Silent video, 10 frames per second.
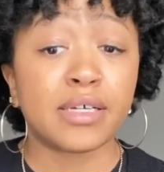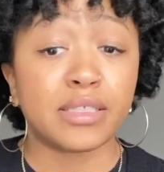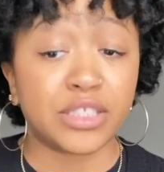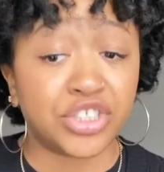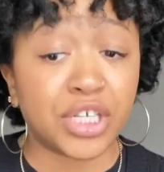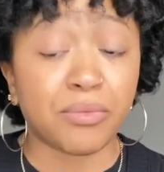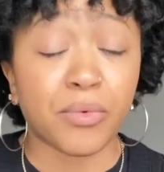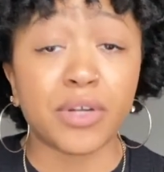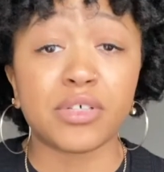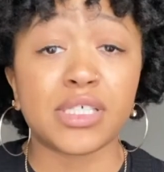legit
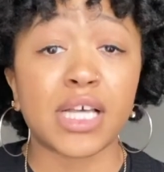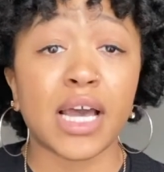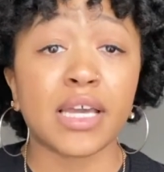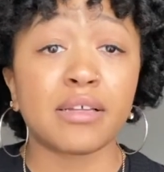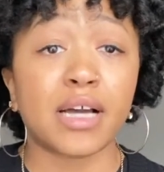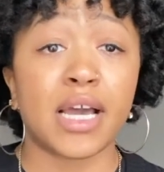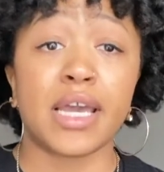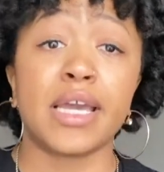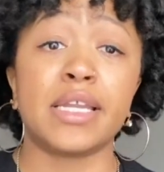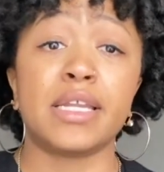rental site. I
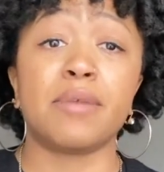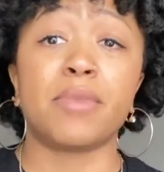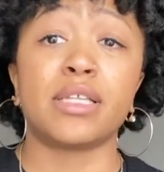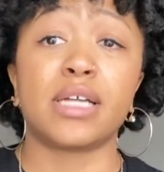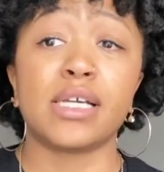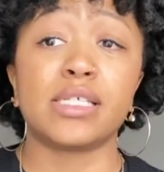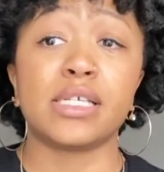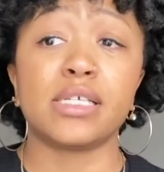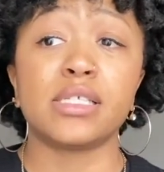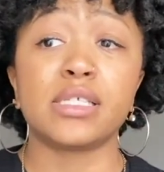handed him my
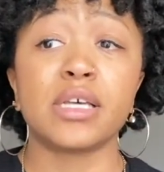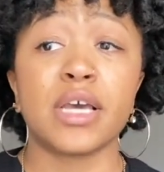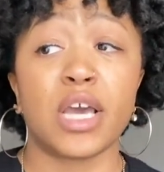license.